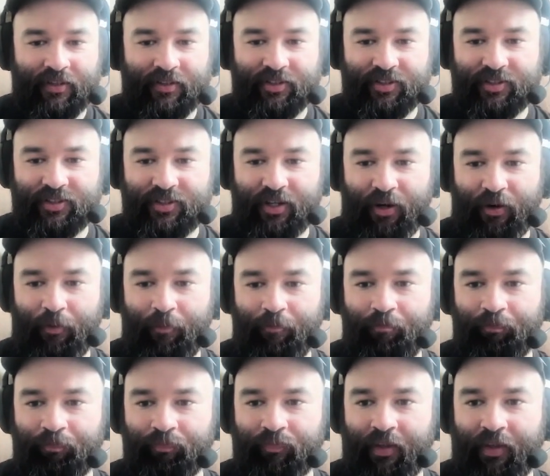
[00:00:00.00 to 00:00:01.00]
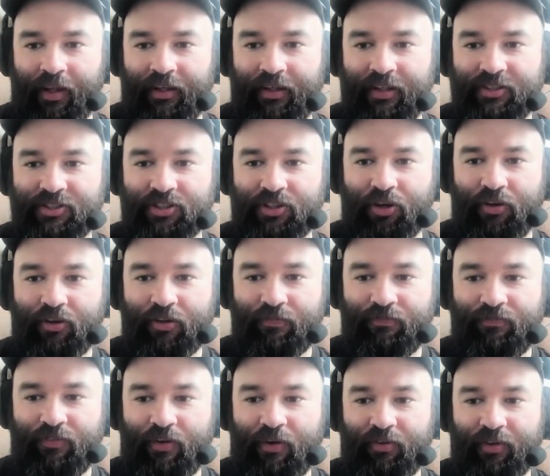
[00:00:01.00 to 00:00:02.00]
So let's go to the
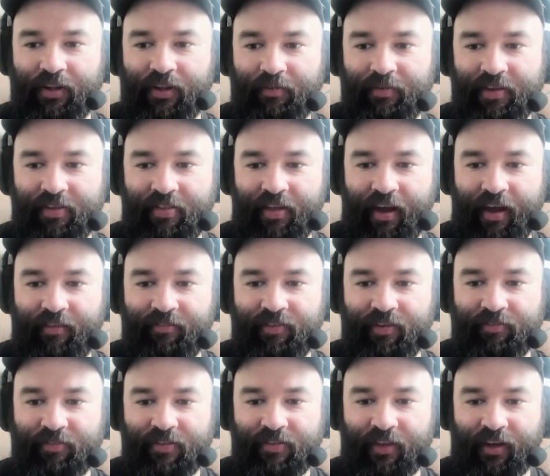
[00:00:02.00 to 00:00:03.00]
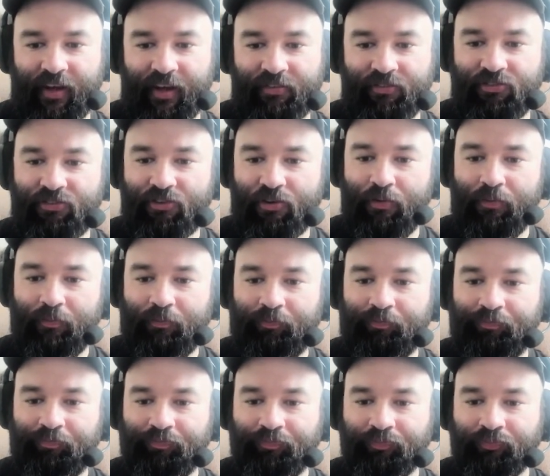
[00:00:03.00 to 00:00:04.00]
folder that we saved everything into.
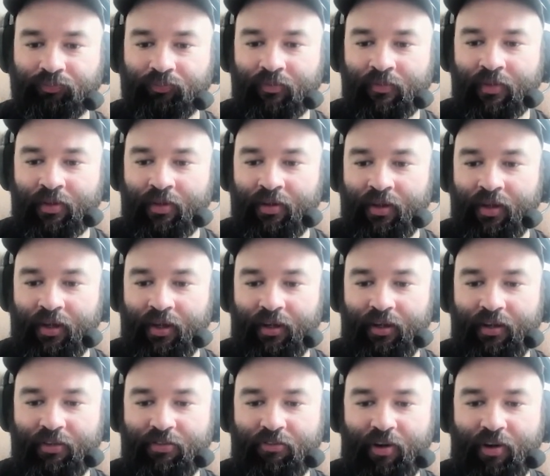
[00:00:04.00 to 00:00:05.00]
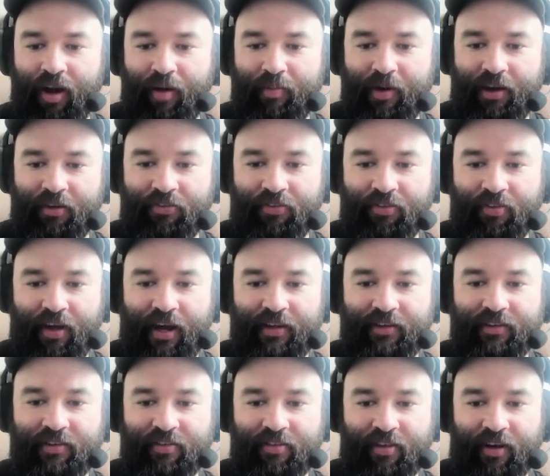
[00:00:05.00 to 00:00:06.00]
Let's grab our
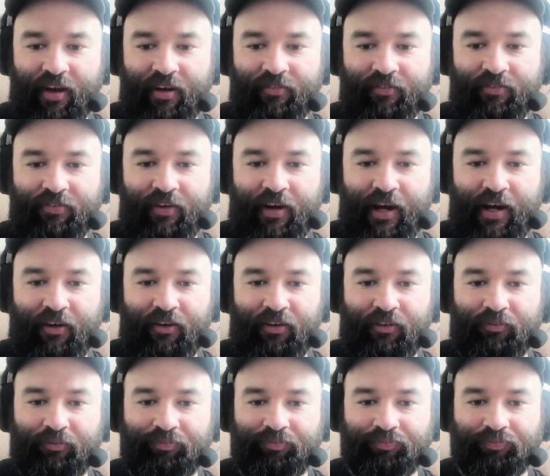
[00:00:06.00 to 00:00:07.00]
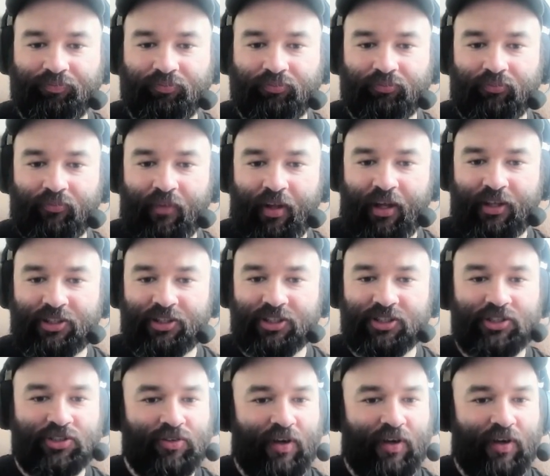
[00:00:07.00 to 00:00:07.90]
side design file and just